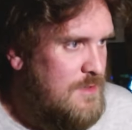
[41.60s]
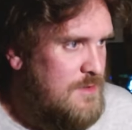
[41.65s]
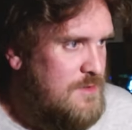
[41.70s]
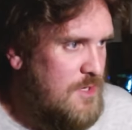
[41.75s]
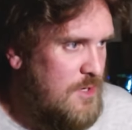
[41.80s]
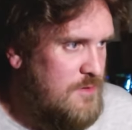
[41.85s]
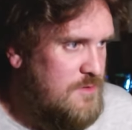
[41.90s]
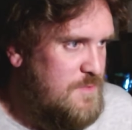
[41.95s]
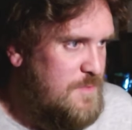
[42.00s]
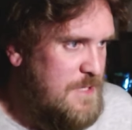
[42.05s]

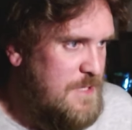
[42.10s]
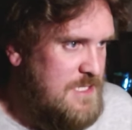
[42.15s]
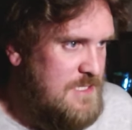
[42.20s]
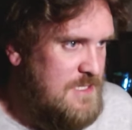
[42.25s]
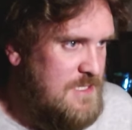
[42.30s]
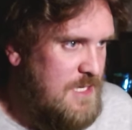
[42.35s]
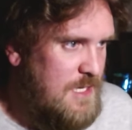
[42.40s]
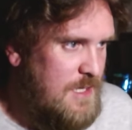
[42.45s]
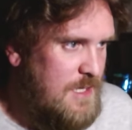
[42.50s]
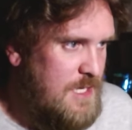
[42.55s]
Don't be
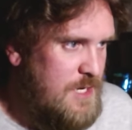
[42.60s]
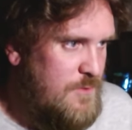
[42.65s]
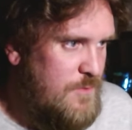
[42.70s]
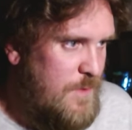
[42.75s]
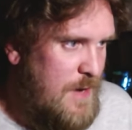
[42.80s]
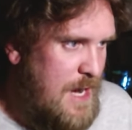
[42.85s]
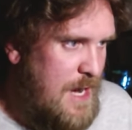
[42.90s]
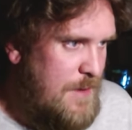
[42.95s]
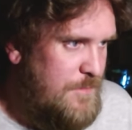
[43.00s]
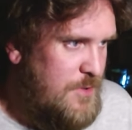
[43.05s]
silly,
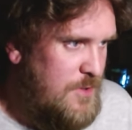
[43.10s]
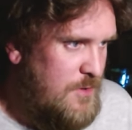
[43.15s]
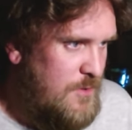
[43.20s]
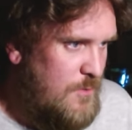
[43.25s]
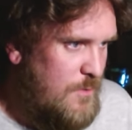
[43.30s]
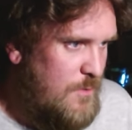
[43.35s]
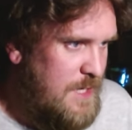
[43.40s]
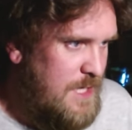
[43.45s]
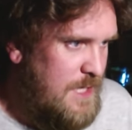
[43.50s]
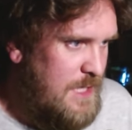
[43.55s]
wrap
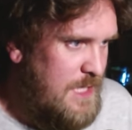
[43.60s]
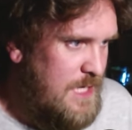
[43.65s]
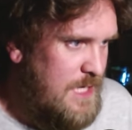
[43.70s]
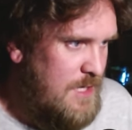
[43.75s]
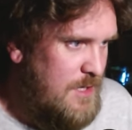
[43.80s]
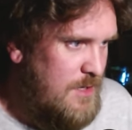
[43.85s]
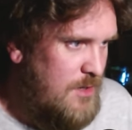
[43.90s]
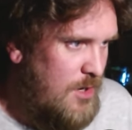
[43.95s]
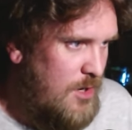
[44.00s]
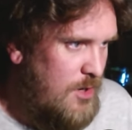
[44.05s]
your
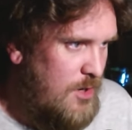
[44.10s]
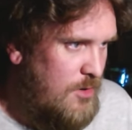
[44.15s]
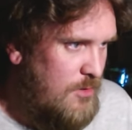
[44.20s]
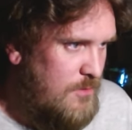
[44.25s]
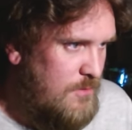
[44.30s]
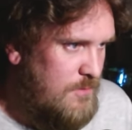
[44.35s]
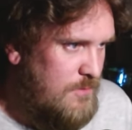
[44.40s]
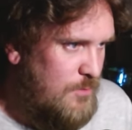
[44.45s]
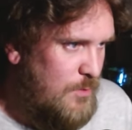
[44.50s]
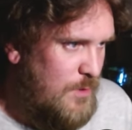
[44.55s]
willy.
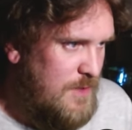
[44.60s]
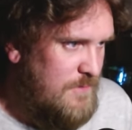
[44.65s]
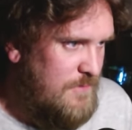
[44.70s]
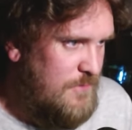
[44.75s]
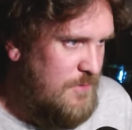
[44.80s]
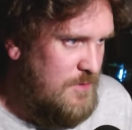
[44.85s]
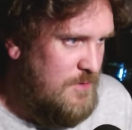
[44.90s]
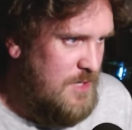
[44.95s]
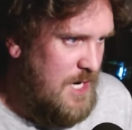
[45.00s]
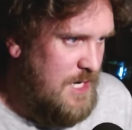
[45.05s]
Oh, one
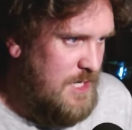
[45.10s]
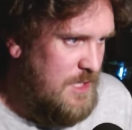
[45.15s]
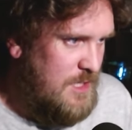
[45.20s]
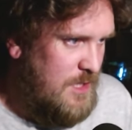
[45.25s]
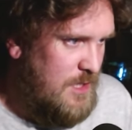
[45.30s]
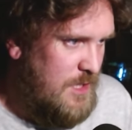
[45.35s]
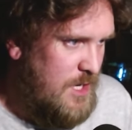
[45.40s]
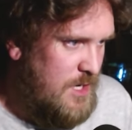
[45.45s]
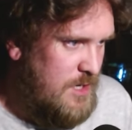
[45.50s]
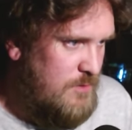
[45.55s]
for 9
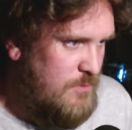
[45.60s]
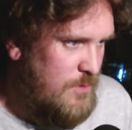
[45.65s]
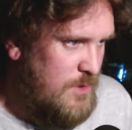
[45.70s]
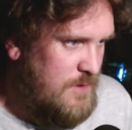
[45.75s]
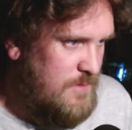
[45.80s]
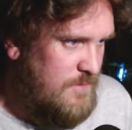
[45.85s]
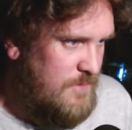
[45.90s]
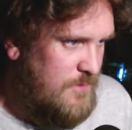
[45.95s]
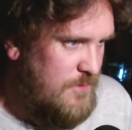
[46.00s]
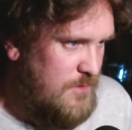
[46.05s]
o'clock,
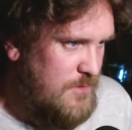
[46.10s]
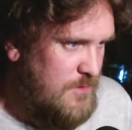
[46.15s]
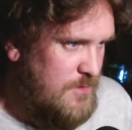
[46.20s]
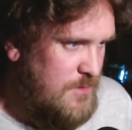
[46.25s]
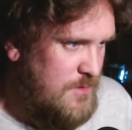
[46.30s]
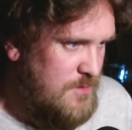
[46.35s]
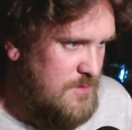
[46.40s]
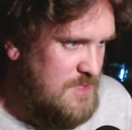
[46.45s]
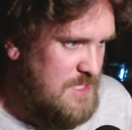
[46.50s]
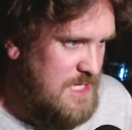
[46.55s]
one for
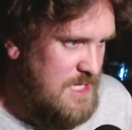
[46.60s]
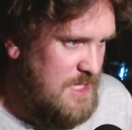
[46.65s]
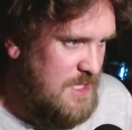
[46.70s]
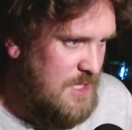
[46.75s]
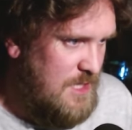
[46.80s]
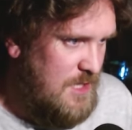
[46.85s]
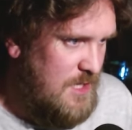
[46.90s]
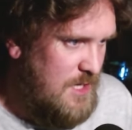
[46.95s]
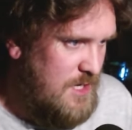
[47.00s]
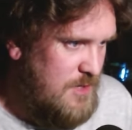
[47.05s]
13
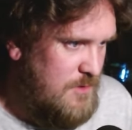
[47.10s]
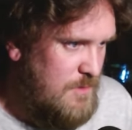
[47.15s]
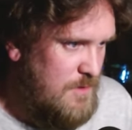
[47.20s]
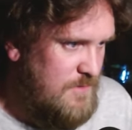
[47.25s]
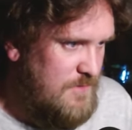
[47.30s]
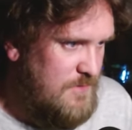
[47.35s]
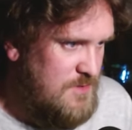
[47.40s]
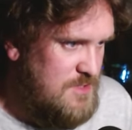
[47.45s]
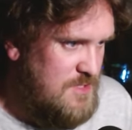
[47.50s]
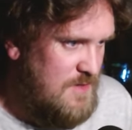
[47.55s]
o'clock,
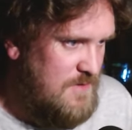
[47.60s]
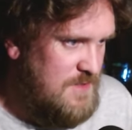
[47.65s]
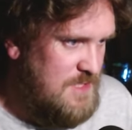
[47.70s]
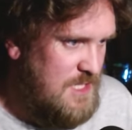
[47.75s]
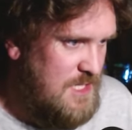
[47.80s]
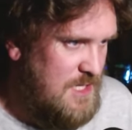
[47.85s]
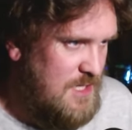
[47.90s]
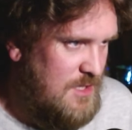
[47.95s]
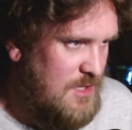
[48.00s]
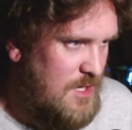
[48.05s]
one for
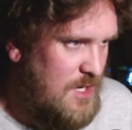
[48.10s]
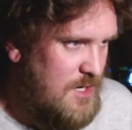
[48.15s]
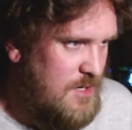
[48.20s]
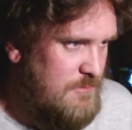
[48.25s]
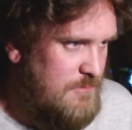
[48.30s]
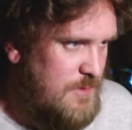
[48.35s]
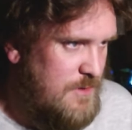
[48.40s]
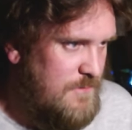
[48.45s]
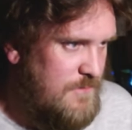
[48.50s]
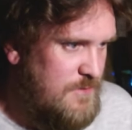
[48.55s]
17
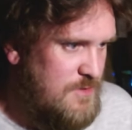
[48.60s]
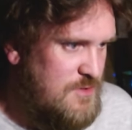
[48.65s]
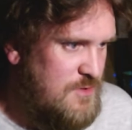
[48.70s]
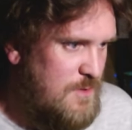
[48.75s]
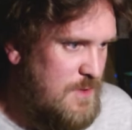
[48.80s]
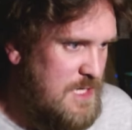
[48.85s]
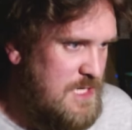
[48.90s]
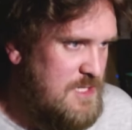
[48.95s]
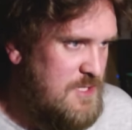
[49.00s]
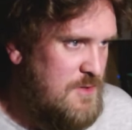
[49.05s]
o'clock, and one for
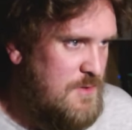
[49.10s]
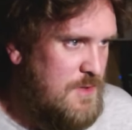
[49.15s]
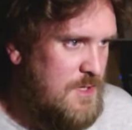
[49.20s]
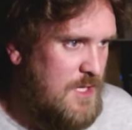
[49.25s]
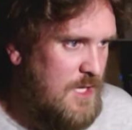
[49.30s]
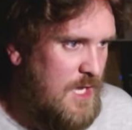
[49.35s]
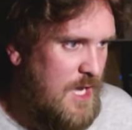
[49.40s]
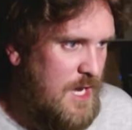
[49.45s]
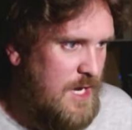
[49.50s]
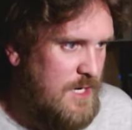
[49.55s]
22
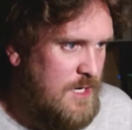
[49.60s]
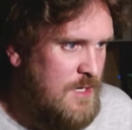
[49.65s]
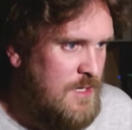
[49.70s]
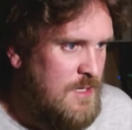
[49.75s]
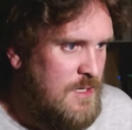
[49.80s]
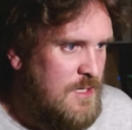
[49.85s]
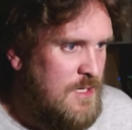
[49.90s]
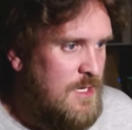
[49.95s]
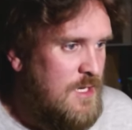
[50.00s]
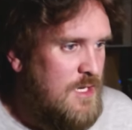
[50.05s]
o'clock.
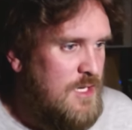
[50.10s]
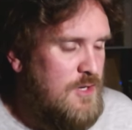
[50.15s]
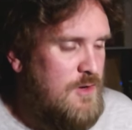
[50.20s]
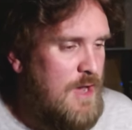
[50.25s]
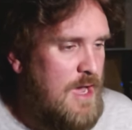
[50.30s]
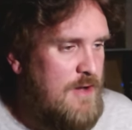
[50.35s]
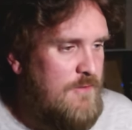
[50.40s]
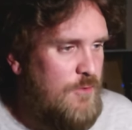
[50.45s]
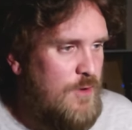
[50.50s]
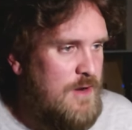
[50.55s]

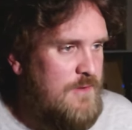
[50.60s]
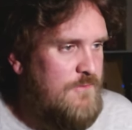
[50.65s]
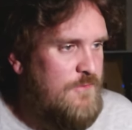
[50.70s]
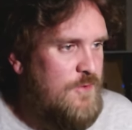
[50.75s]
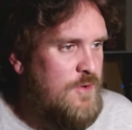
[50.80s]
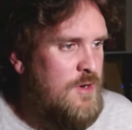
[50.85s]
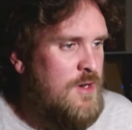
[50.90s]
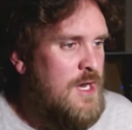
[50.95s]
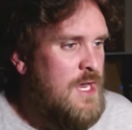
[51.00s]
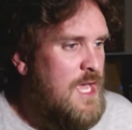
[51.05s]
You have one for